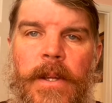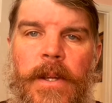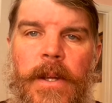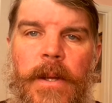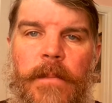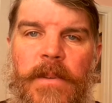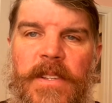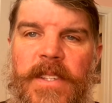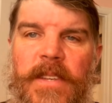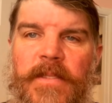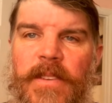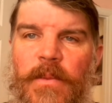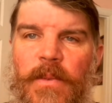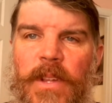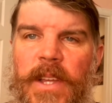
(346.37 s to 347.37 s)
Because
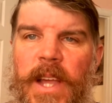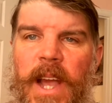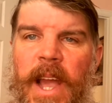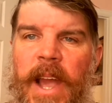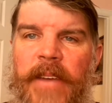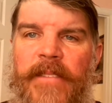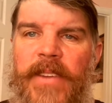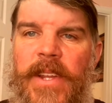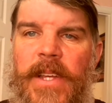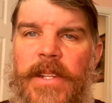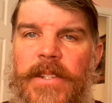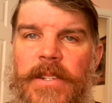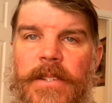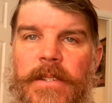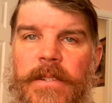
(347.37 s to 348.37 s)
even really a 1/2
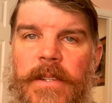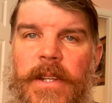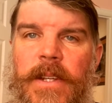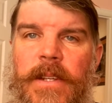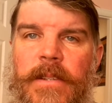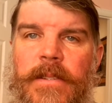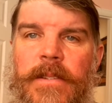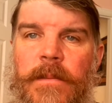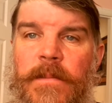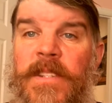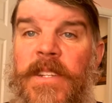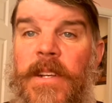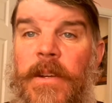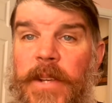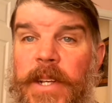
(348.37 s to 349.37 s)
inch is some
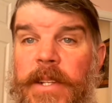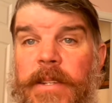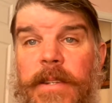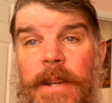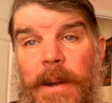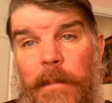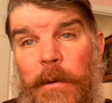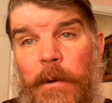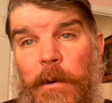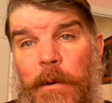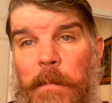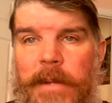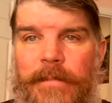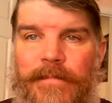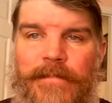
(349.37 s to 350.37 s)
serious stubble,
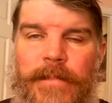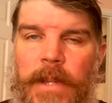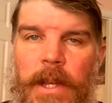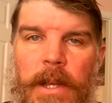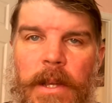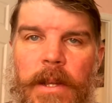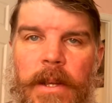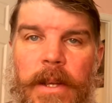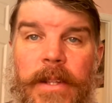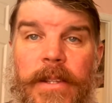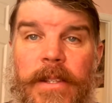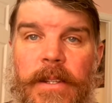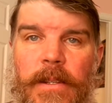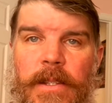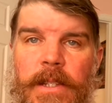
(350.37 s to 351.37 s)
but it's
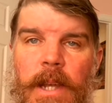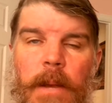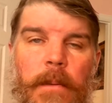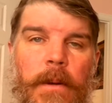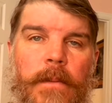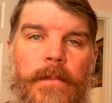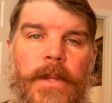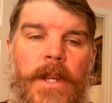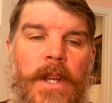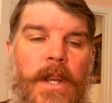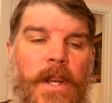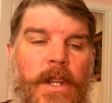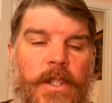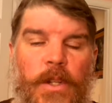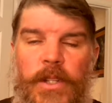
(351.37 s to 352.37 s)
still stubble.
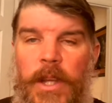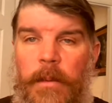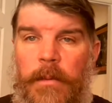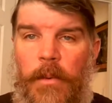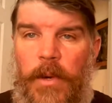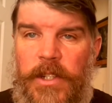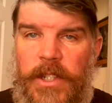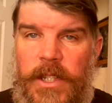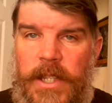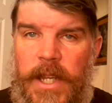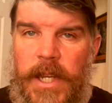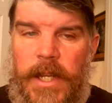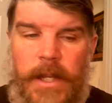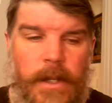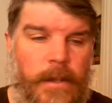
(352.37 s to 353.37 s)
So tell me what you
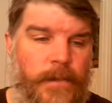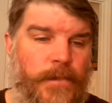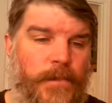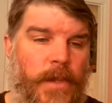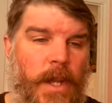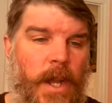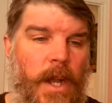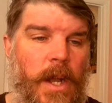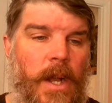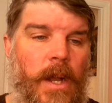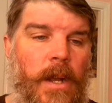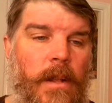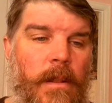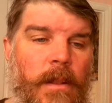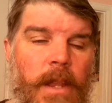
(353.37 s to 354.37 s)
think.
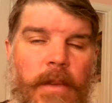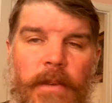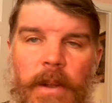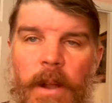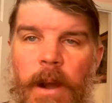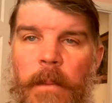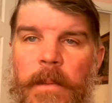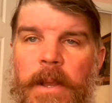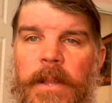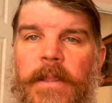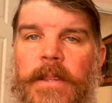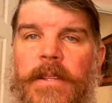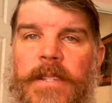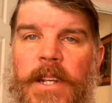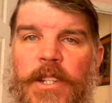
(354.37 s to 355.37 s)
Leave a comment in
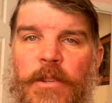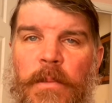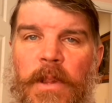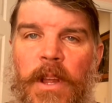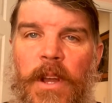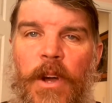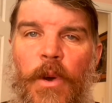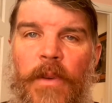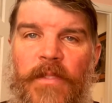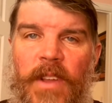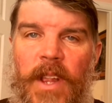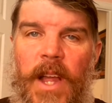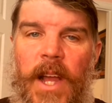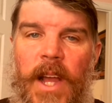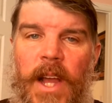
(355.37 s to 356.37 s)
the section below. If you
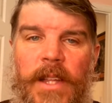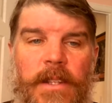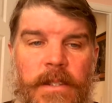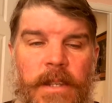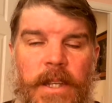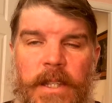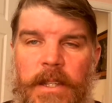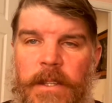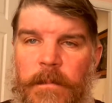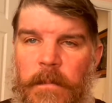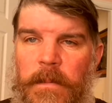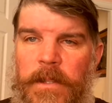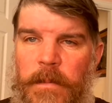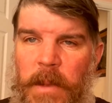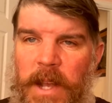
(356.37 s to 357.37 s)
like this,
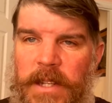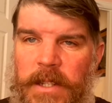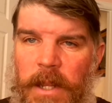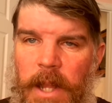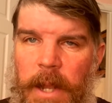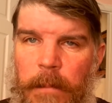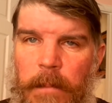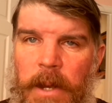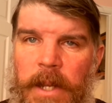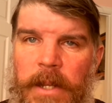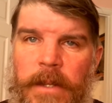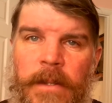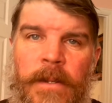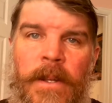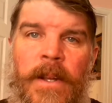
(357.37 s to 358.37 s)
smash the like
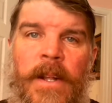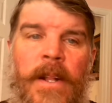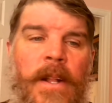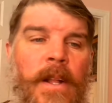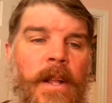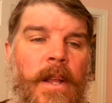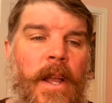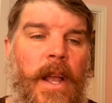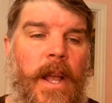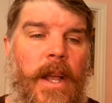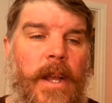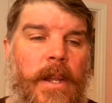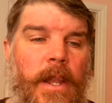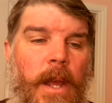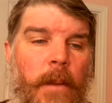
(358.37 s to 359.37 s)
button,
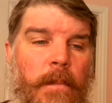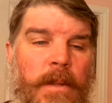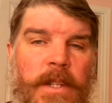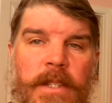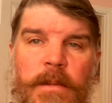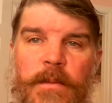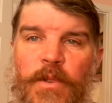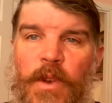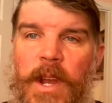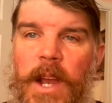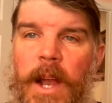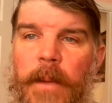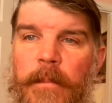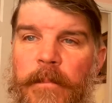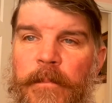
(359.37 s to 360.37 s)
and please
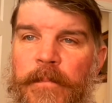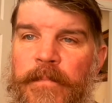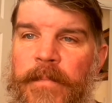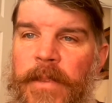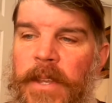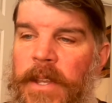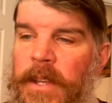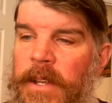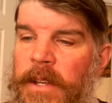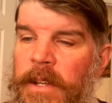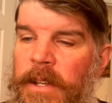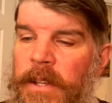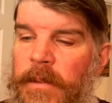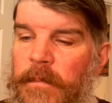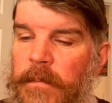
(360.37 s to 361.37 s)
subscribe.
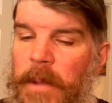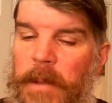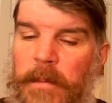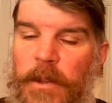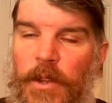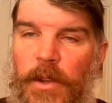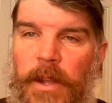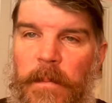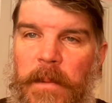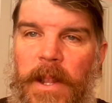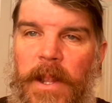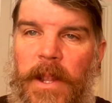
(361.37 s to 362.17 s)
Maybe you can be